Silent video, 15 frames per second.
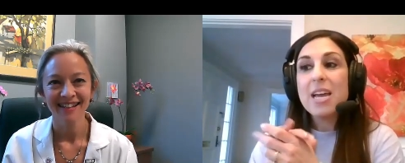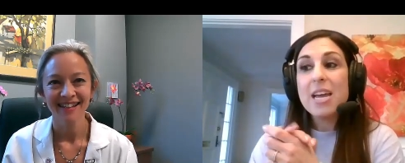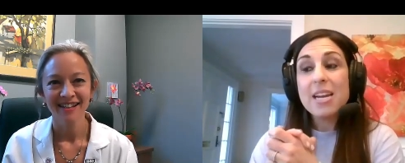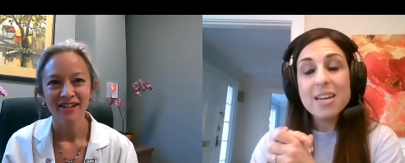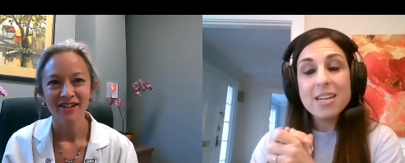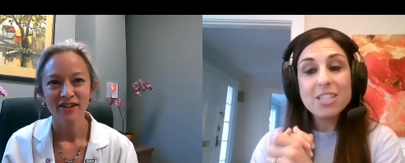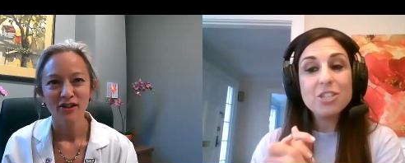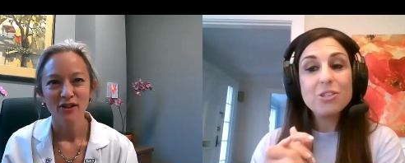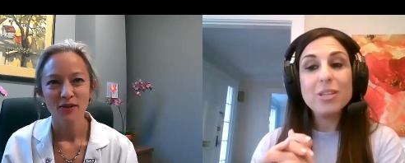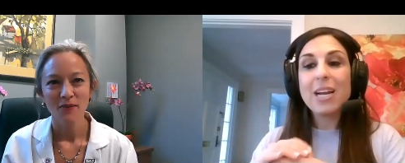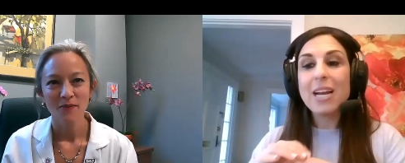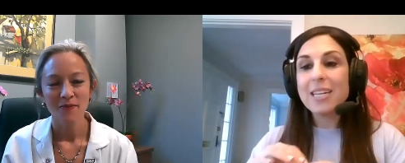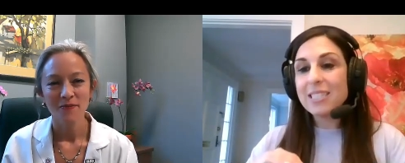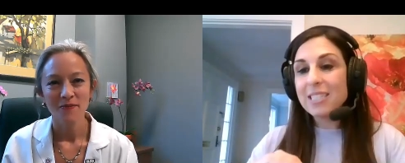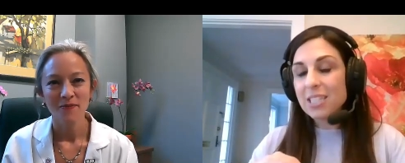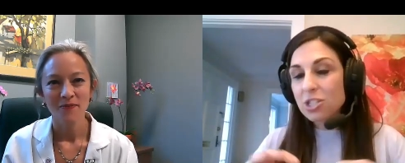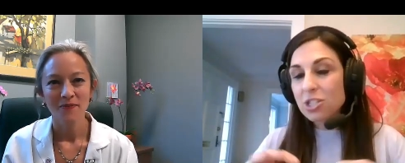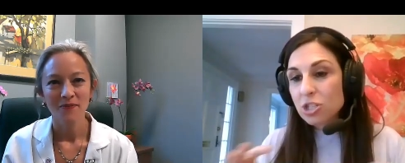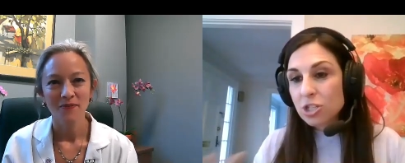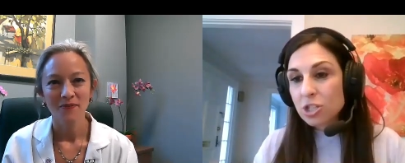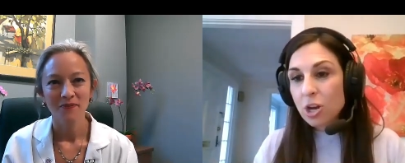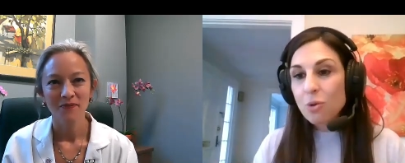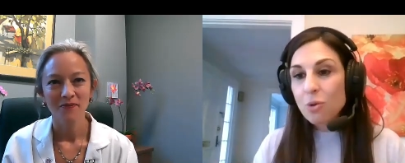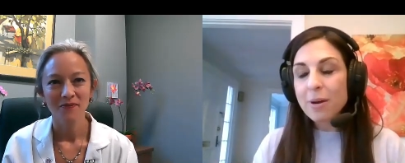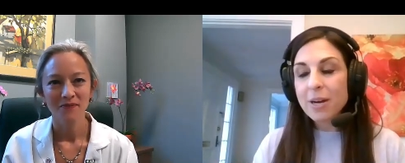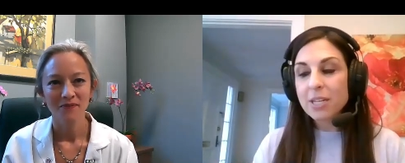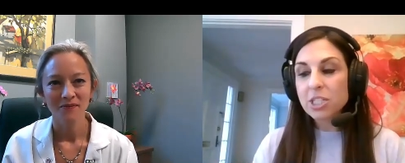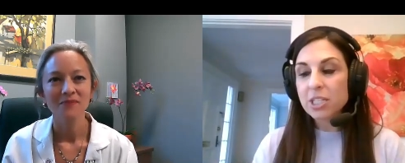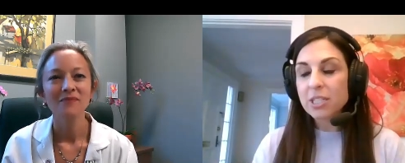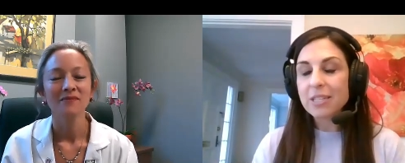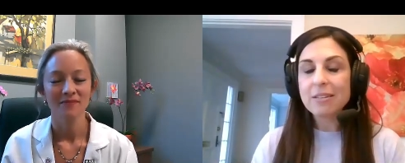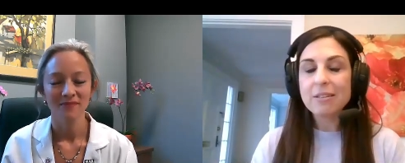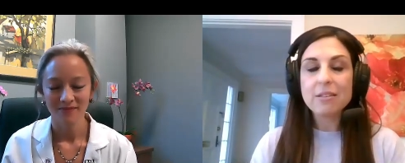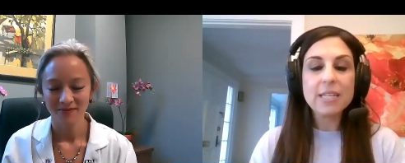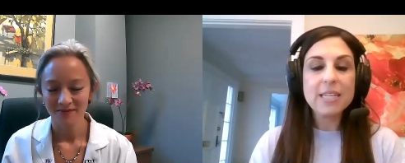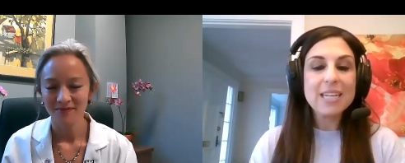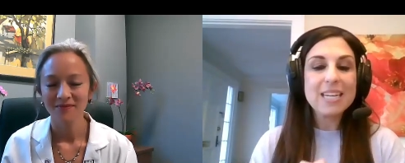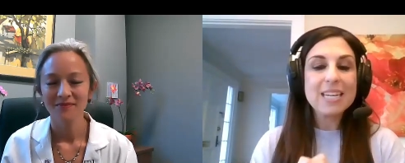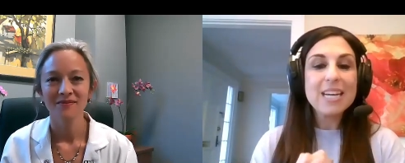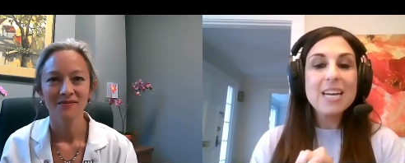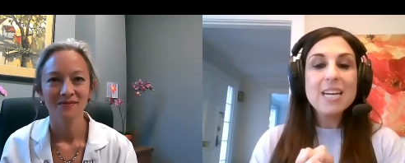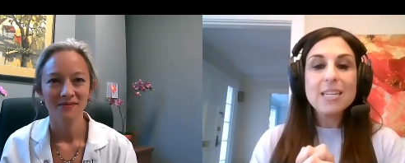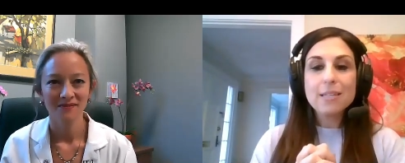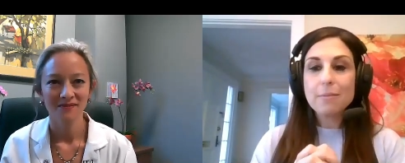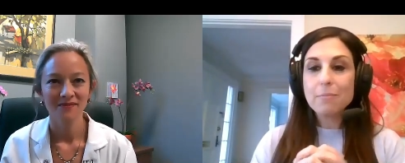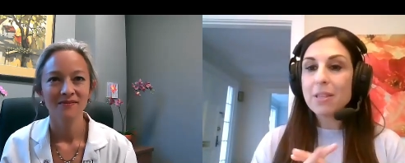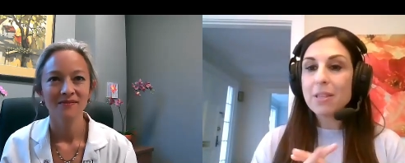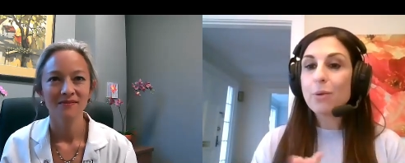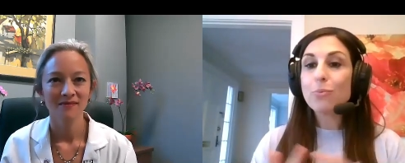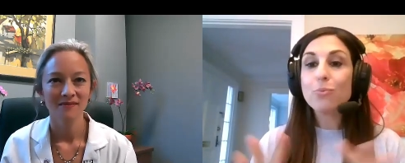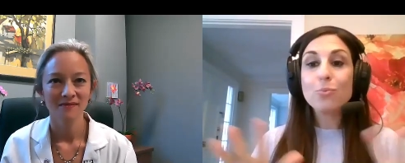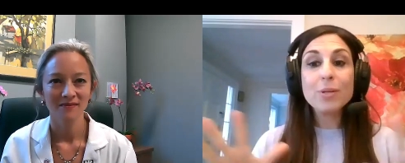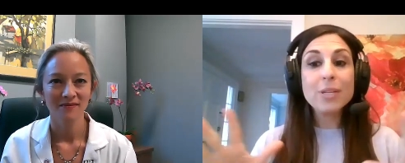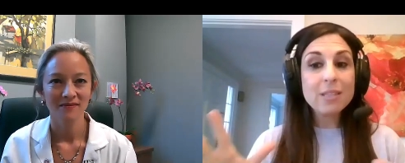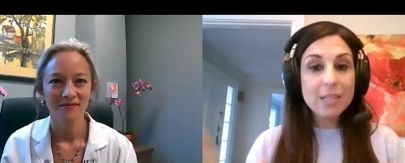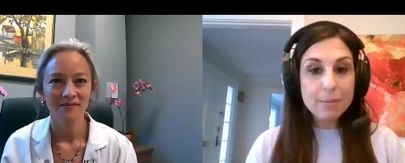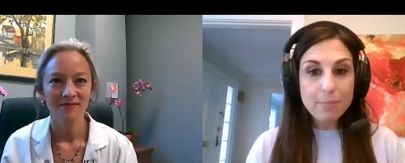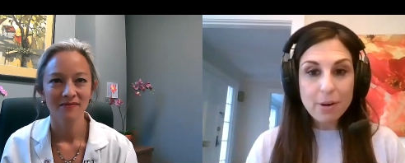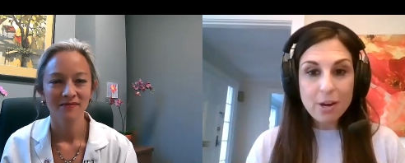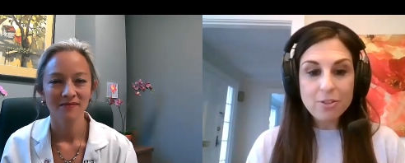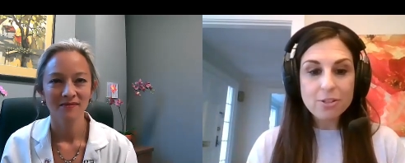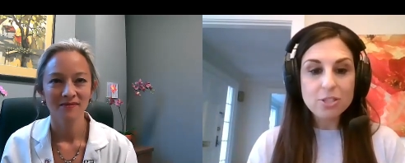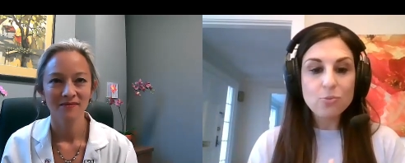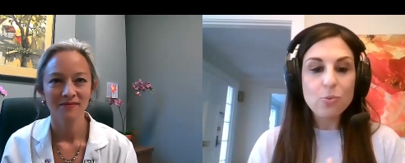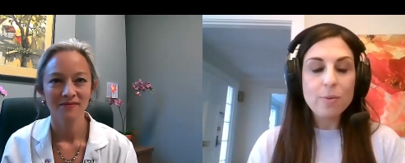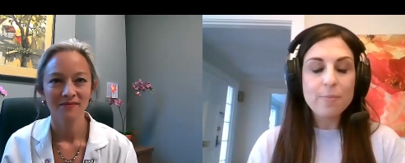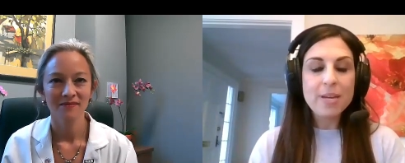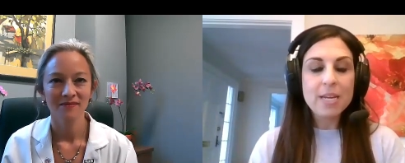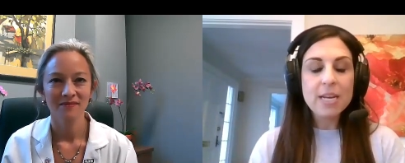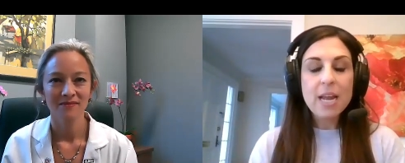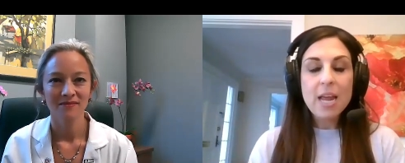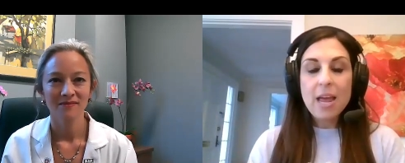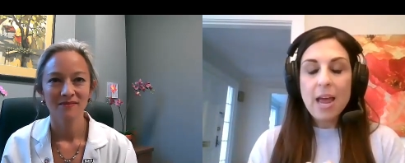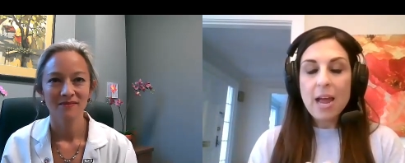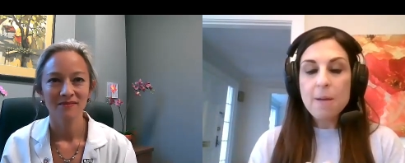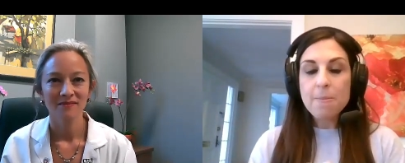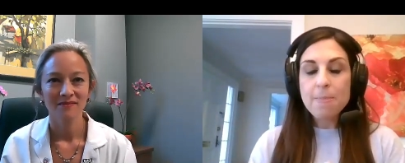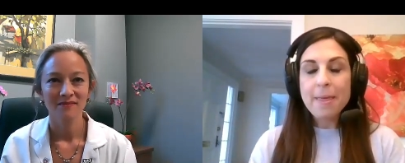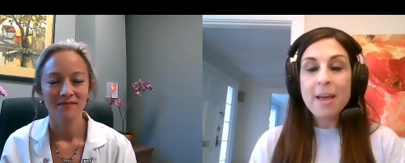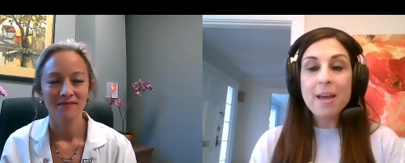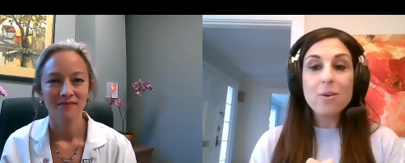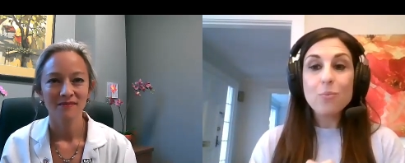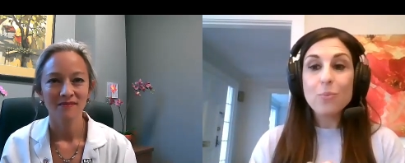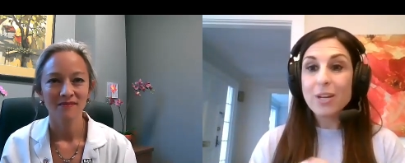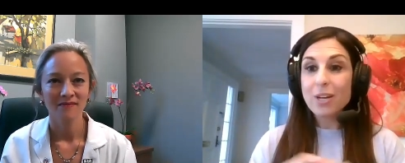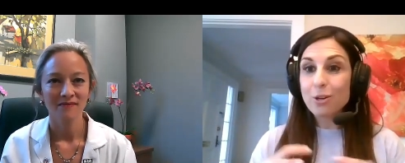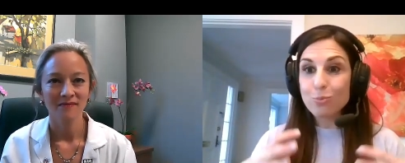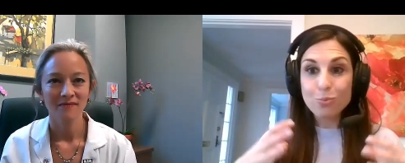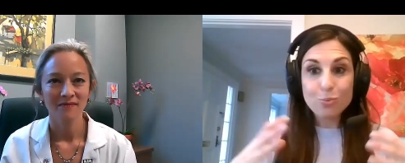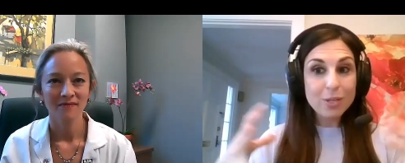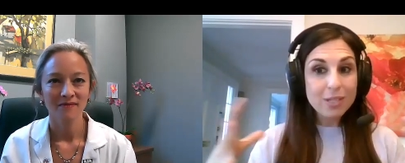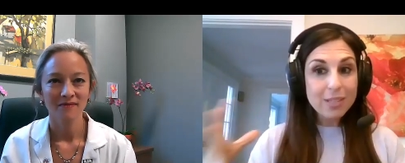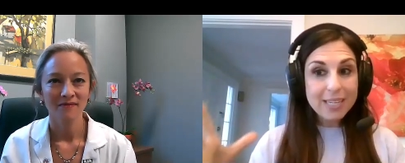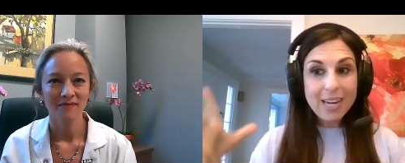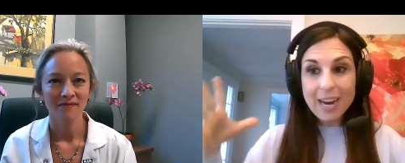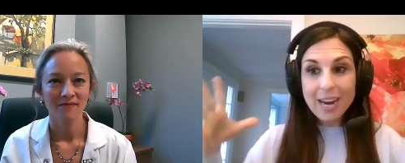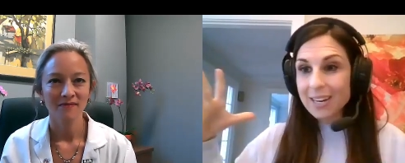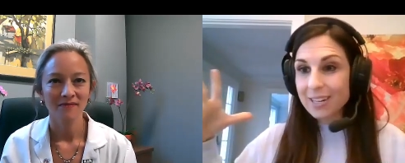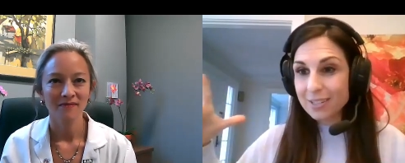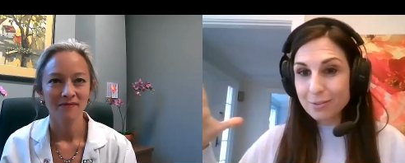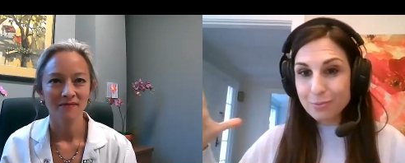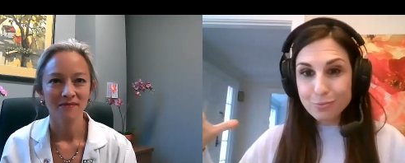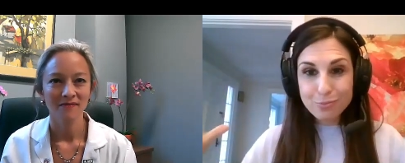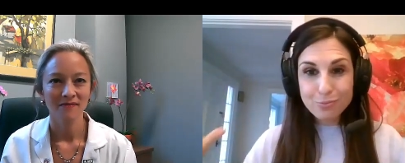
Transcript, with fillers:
Speaker 1: an issue that I see so much in the clinic, something that really bothers women, and that we could really kind of